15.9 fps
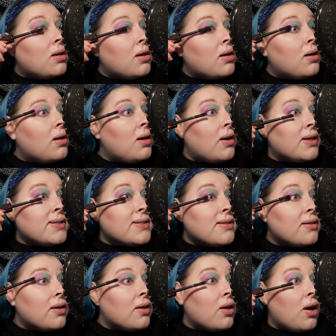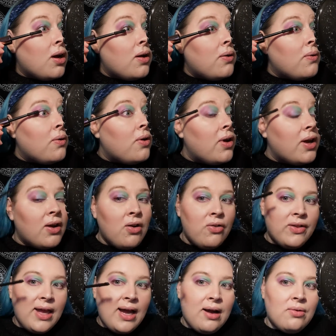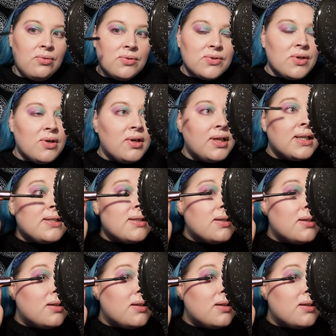I like to go like on the outside